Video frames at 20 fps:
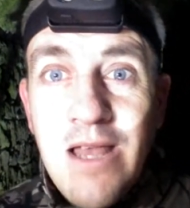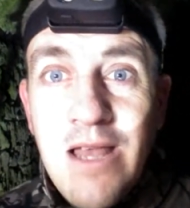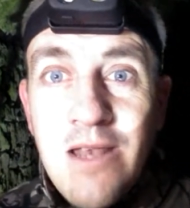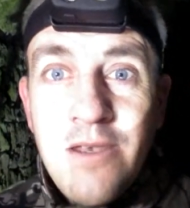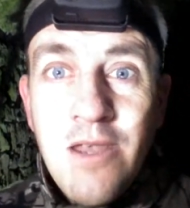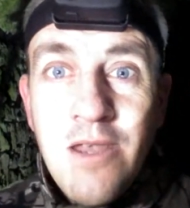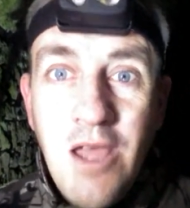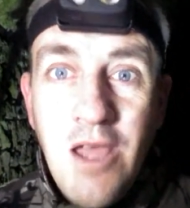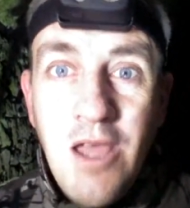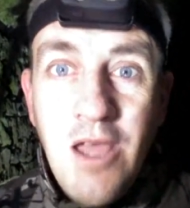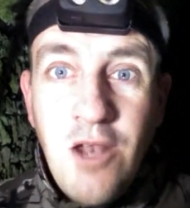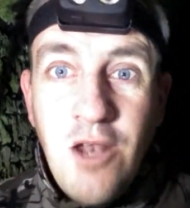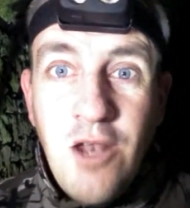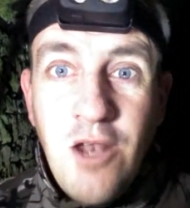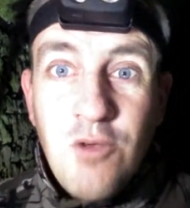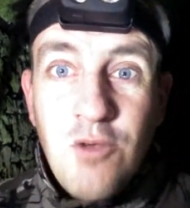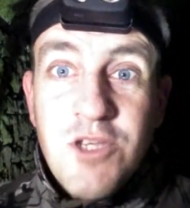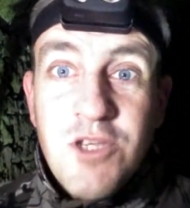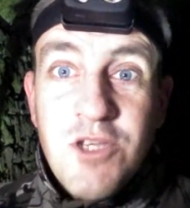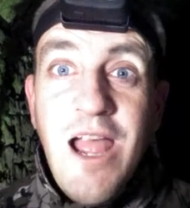Hello to
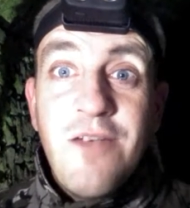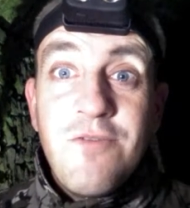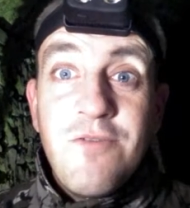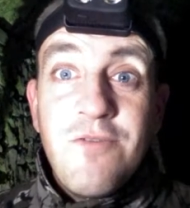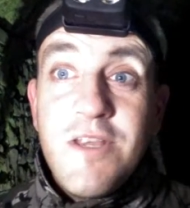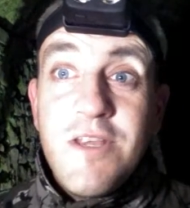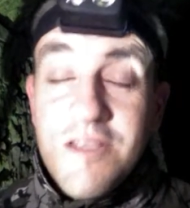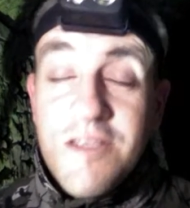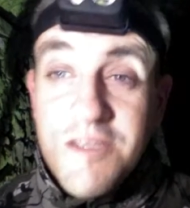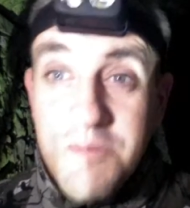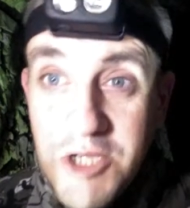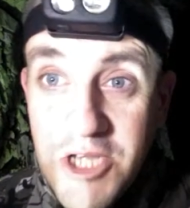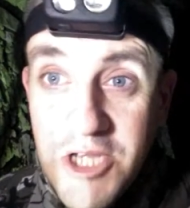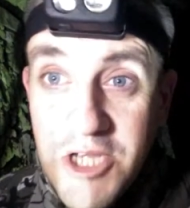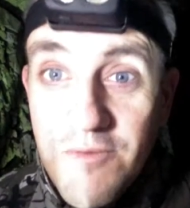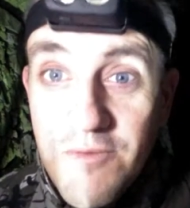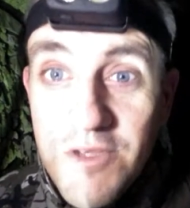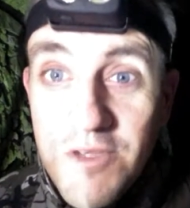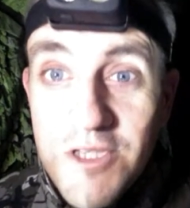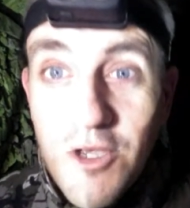Anne Rees, especially Anne Rees. I
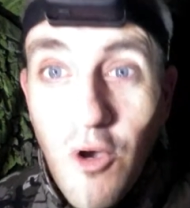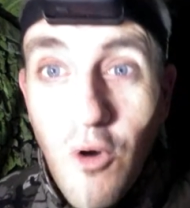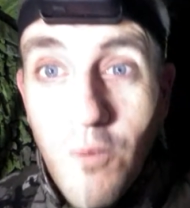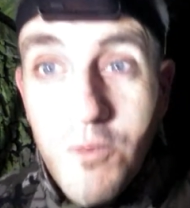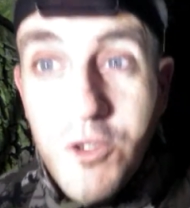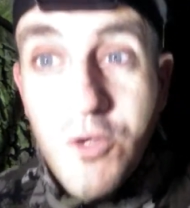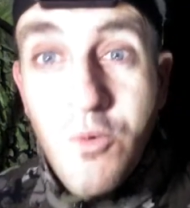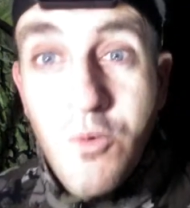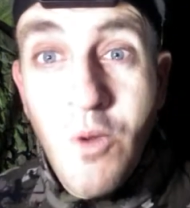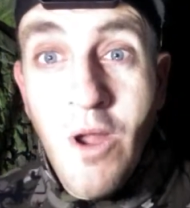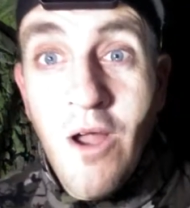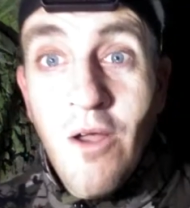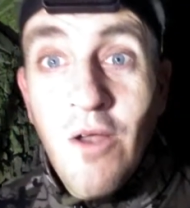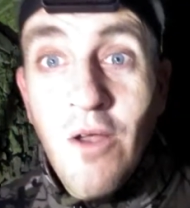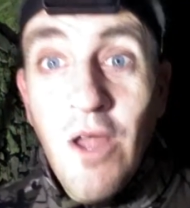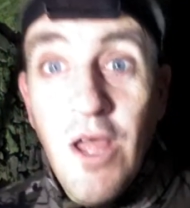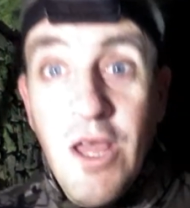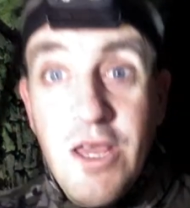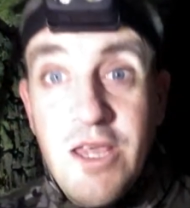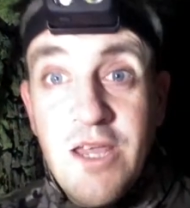hope you are
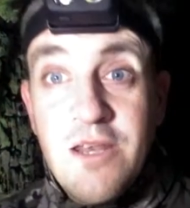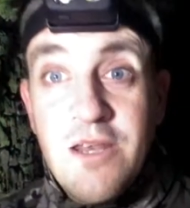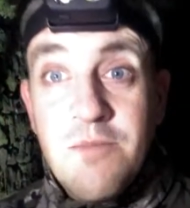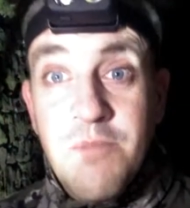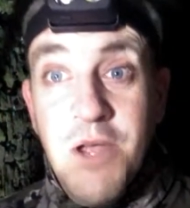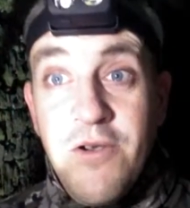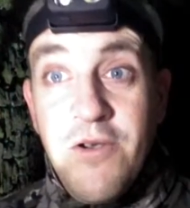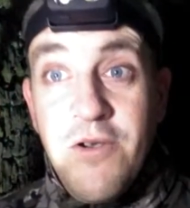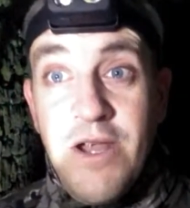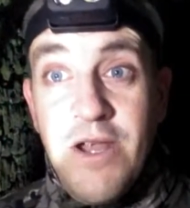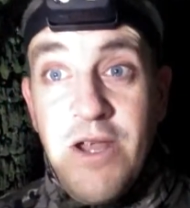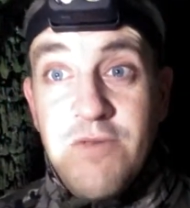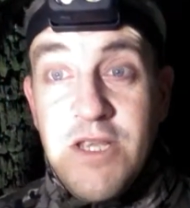getting better, Anne Rees.